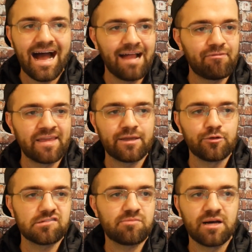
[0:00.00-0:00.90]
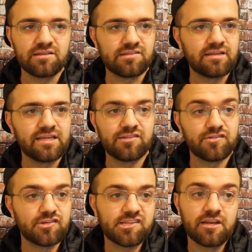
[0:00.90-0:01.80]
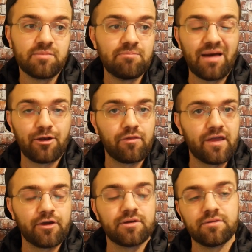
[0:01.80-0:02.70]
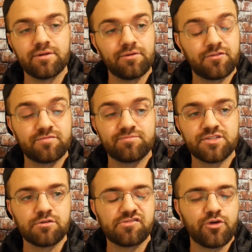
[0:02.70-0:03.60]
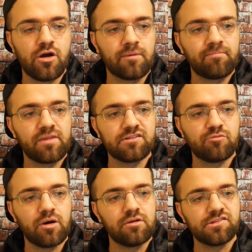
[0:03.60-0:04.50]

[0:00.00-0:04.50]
I think Usman is just going to be better there and a little too strong as well.